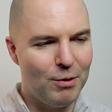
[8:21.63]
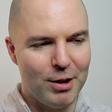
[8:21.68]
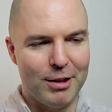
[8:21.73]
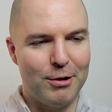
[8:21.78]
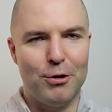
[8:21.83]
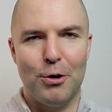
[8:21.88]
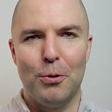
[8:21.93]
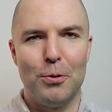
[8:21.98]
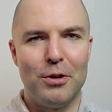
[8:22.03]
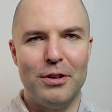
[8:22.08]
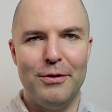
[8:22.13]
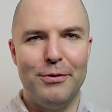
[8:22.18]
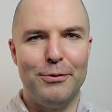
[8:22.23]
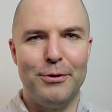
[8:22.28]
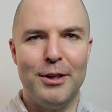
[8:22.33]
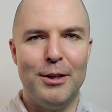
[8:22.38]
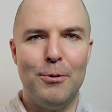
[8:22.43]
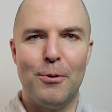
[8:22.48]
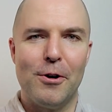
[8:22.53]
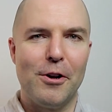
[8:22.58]
totally
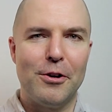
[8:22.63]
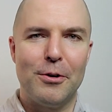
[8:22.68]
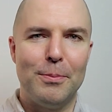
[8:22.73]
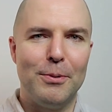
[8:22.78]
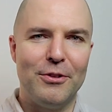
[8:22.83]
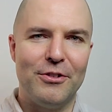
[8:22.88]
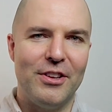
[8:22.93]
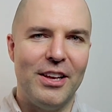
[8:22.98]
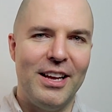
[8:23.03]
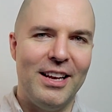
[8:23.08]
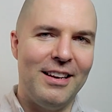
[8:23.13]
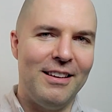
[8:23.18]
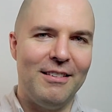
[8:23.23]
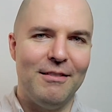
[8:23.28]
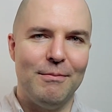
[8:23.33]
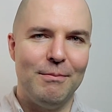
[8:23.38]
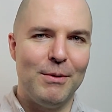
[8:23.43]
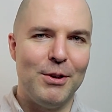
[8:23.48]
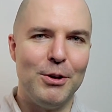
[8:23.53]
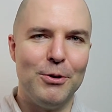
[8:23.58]
free, 100%
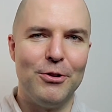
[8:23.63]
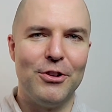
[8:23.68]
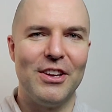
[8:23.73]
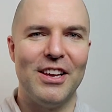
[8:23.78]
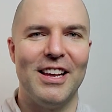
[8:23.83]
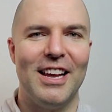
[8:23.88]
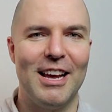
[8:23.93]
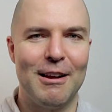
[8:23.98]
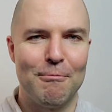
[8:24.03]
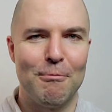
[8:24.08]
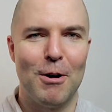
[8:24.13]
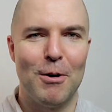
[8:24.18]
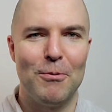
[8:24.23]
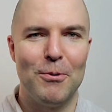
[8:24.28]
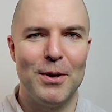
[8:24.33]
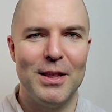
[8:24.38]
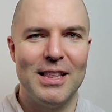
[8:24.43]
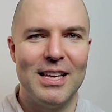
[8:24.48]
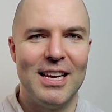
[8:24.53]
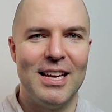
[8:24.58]
use it and run
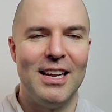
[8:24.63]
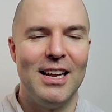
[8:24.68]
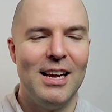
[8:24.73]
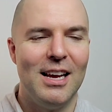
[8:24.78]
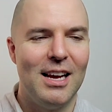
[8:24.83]
with it